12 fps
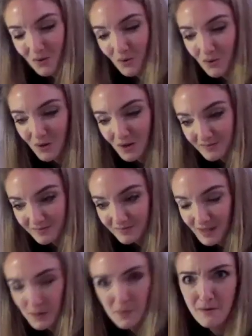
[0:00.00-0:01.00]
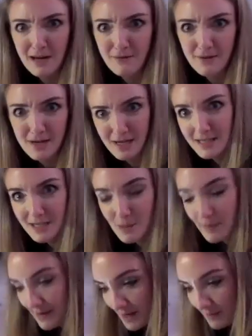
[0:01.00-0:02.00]
or you won't have any idea
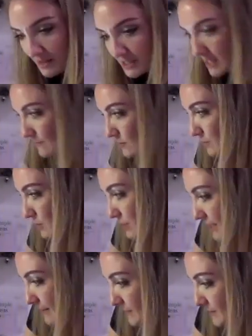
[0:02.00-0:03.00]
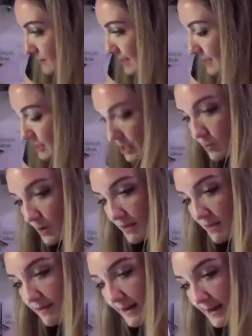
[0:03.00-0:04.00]
about how much stuff you put in. So that's just
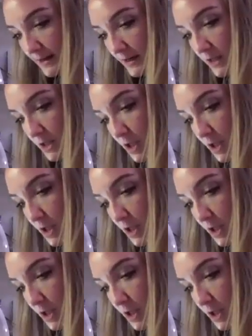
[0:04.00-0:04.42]
one thing